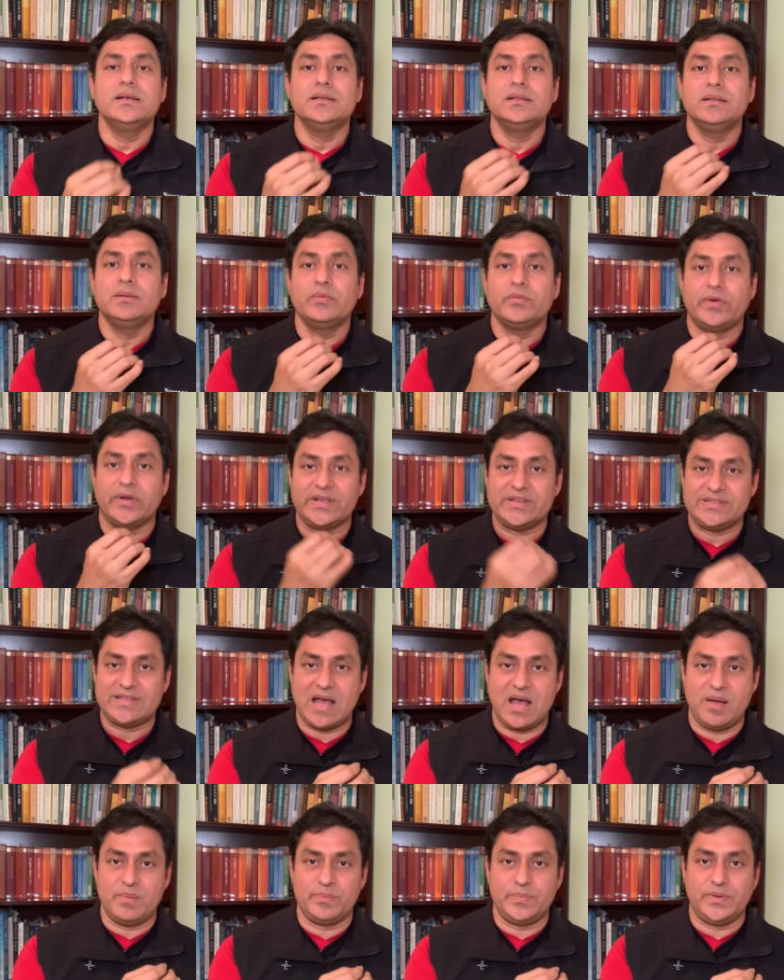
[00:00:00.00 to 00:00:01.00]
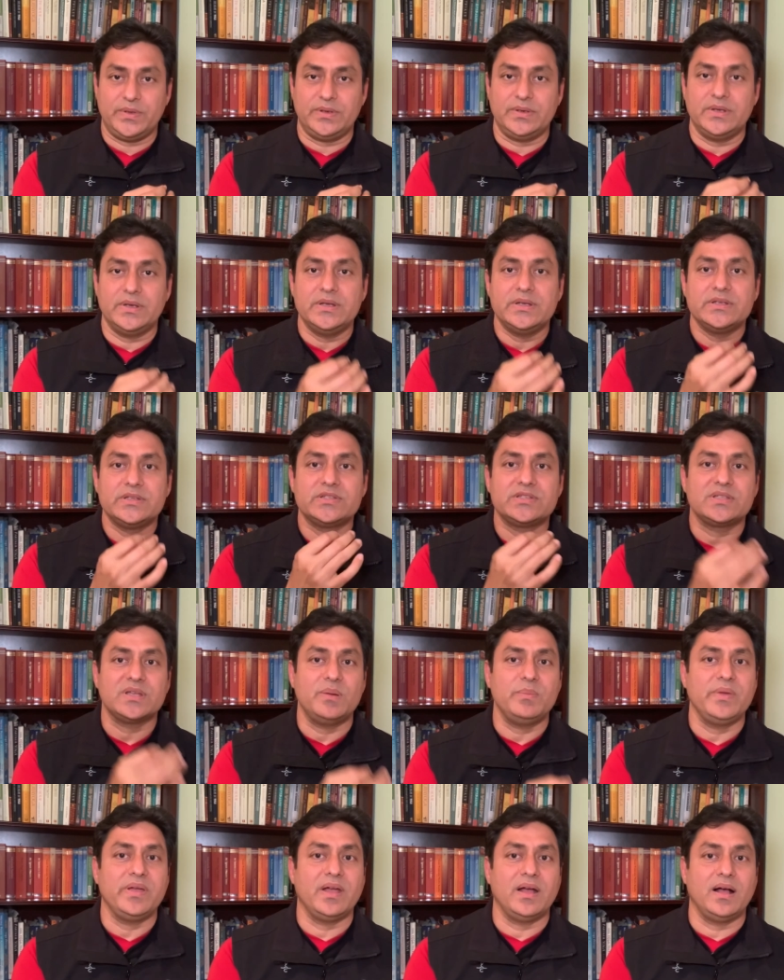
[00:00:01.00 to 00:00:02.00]
For example,
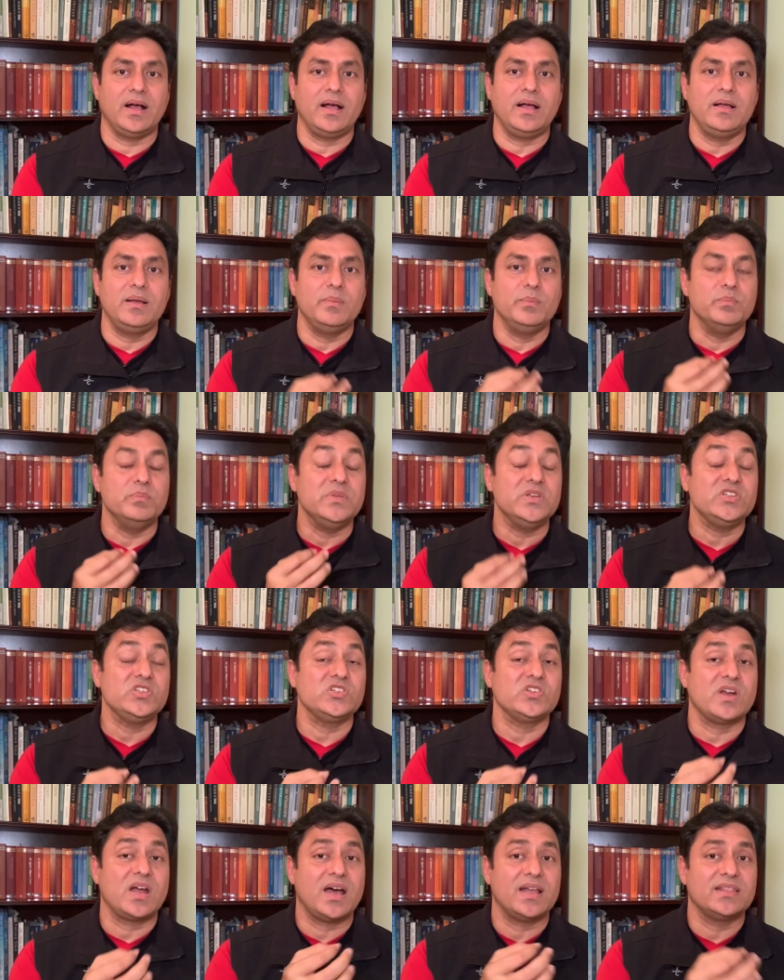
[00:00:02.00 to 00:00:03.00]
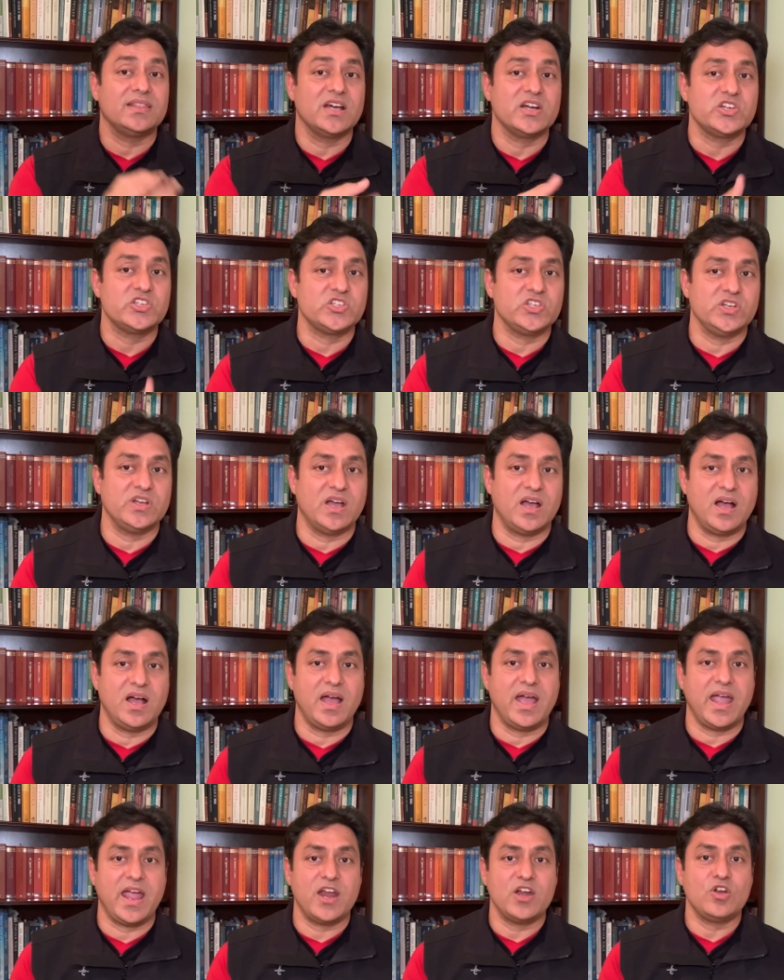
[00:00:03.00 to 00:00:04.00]
Samkhya, Mishra
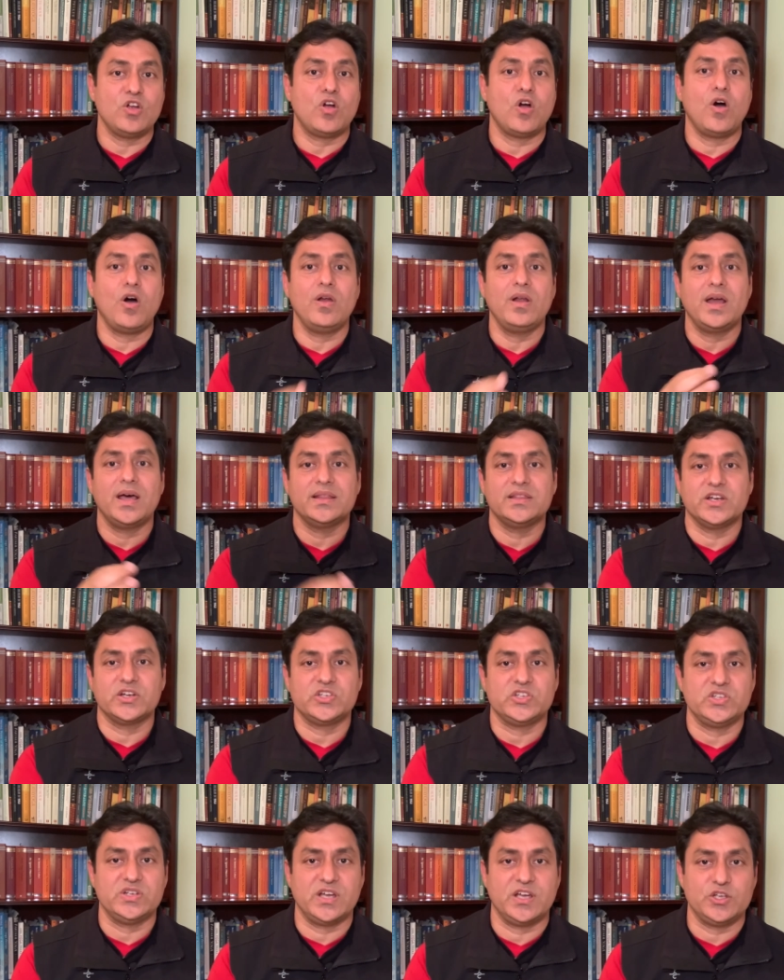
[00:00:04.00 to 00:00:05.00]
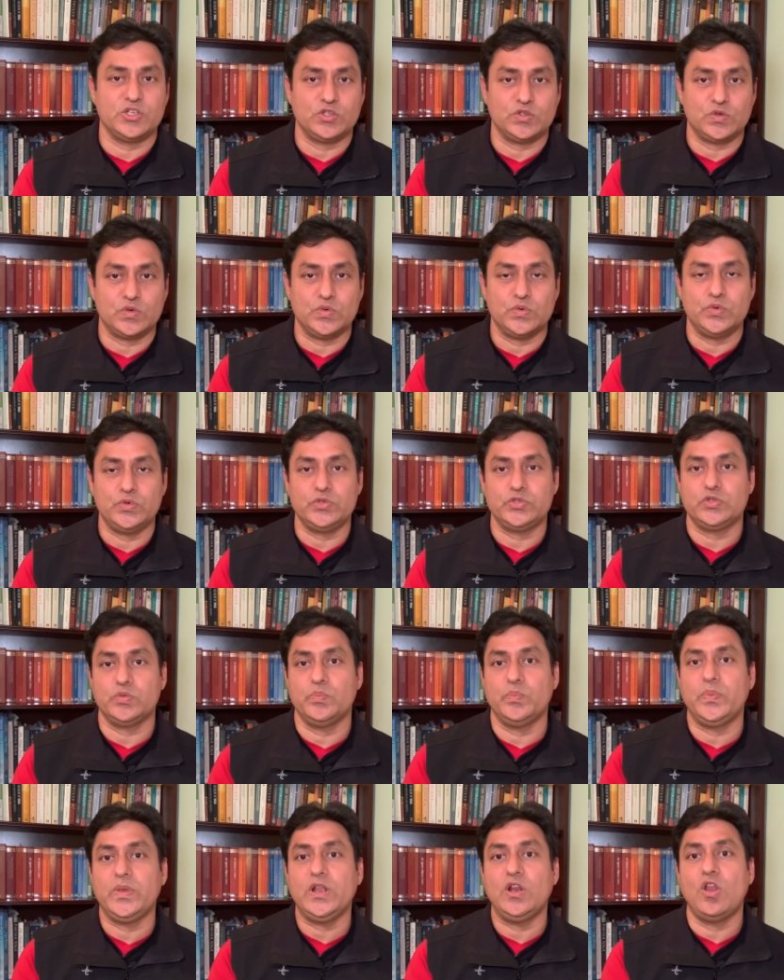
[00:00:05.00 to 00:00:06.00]
Dakshina and Kala Dakshina schools
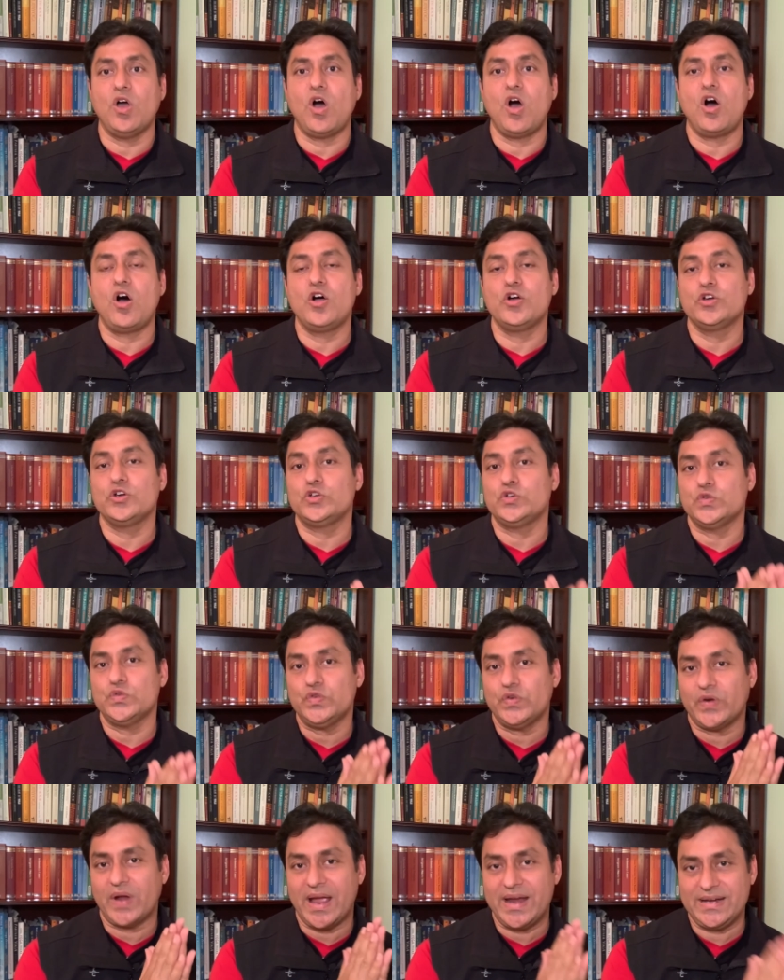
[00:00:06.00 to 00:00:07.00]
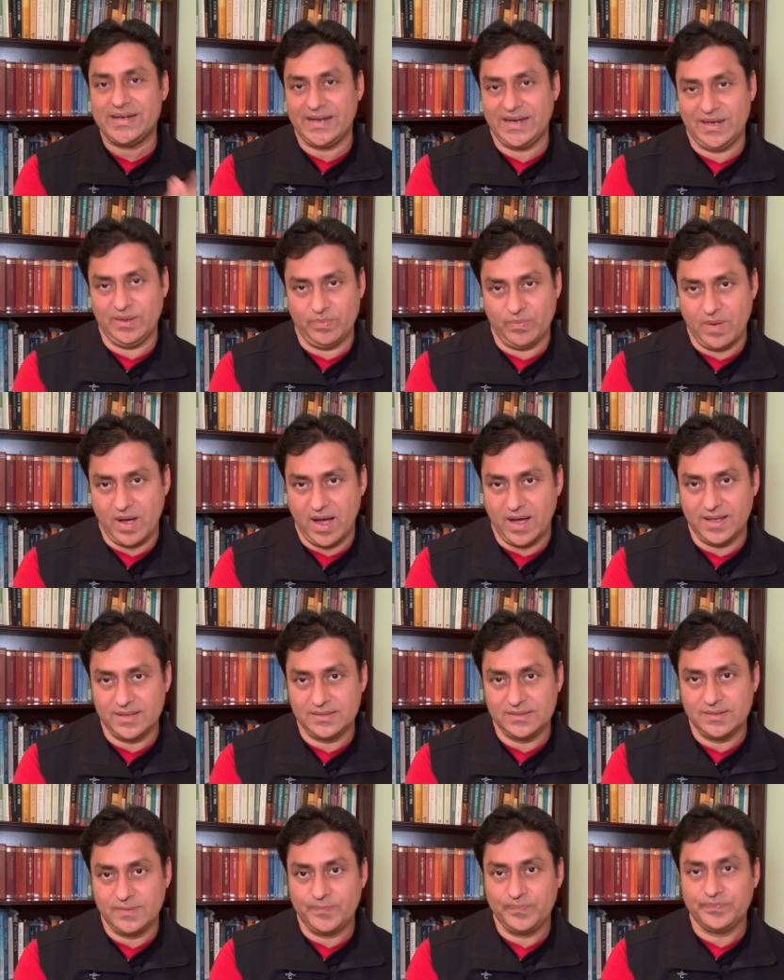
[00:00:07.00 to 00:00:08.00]
belong to right hand path,